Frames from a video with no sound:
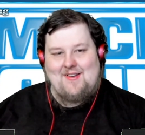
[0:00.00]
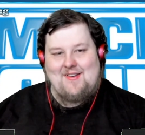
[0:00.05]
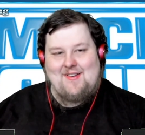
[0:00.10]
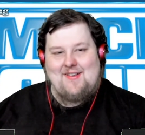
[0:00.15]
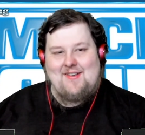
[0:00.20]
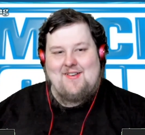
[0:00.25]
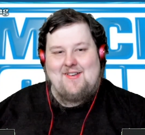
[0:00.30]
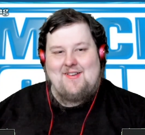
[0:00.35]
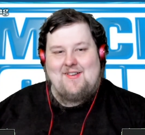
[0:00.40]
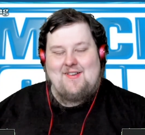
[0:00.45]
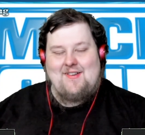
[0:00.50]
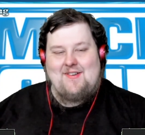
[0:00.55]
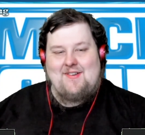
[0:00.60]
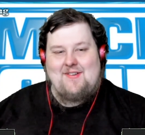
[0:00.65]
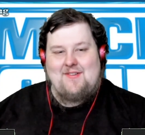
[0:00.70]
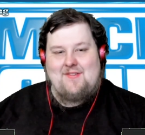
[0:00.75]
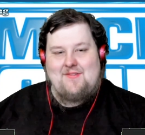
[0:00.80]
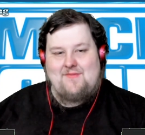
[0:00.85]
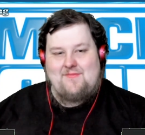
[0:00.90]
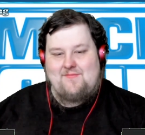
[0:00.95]

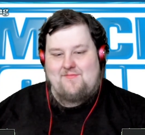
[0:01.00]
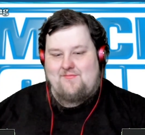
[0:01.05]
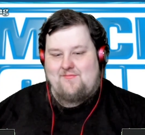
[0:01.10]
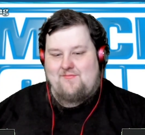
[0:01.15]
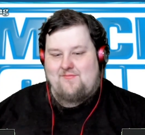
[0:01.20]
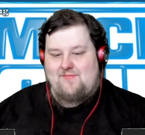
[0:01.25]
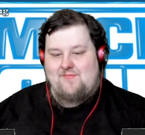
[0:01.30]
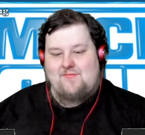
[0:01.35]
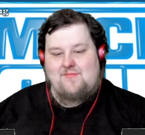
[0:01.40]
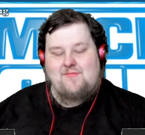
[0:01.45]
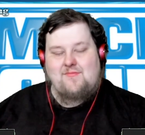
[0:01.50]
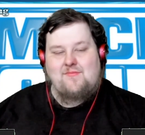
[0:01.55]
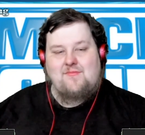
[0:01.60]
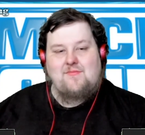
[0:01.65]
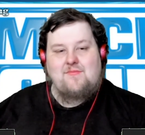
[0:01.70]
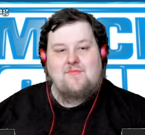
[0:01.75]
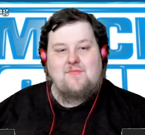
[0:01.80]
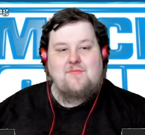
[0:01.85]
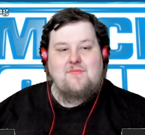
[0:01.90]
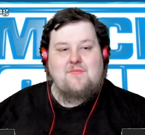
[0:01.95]

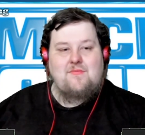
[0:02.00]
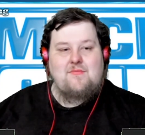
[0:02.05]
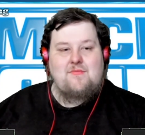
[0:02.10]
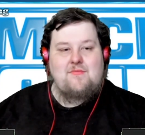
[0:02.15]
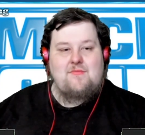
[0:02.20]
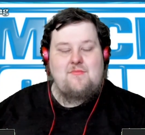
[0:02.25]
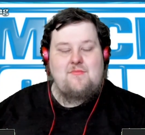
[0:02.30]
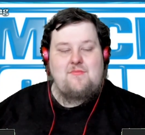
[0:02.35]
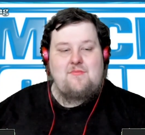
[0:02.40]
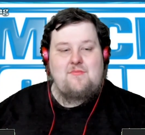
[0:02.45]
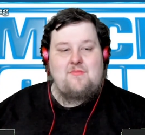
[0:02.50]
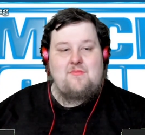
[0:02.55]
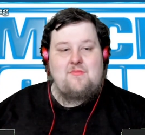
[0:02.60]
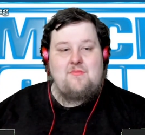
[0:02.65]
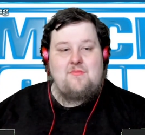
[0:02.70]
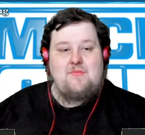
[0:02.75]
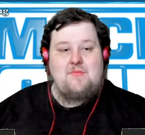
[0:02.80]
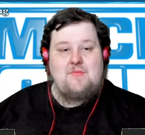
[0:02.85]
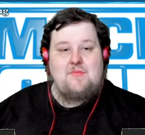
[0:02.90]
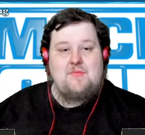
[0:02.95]

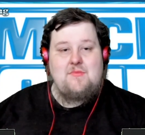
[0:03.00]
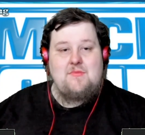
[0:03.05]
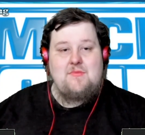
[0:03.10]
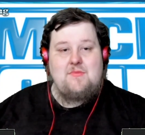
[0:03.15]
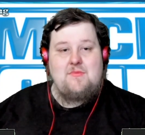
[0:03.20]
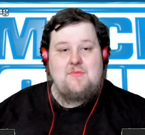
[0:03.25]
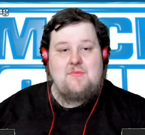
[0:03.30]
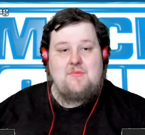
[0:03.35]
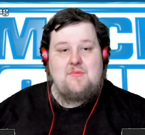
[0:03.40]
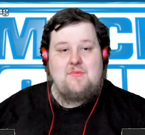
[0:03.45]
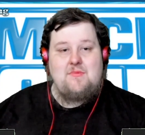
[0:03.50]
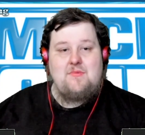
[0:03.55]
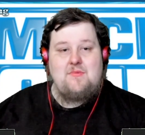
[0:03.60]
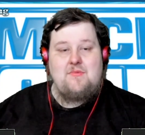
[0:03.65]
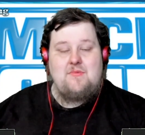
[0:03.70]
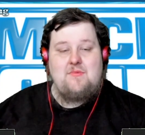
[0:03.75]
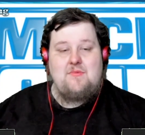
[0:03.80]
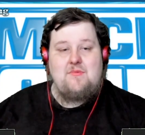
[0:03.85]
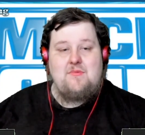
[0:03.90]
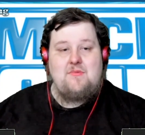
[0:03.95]

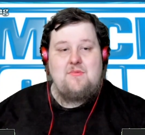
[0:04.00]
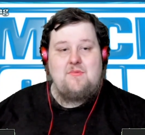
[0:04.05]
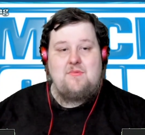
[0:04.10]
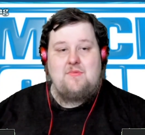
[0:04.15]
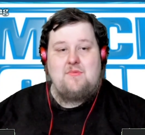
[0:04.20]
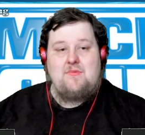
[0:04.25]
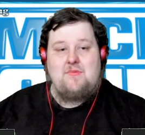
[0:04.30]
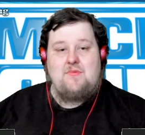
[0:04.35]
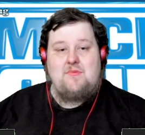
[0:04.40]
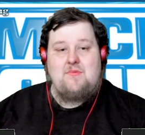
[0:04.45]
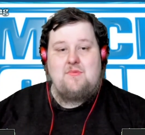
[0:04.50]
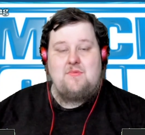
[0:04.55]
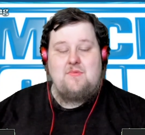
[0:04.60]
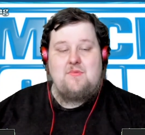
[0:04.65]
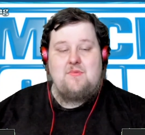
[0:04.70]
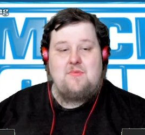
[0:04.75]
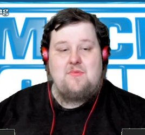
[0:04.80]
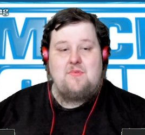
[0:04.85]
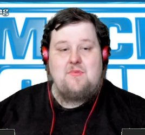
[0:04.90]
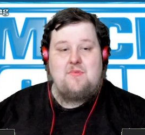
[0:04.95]

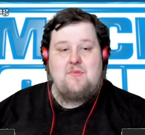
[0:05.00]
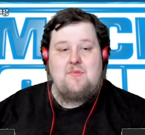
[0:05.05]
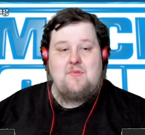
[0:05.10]
(silence)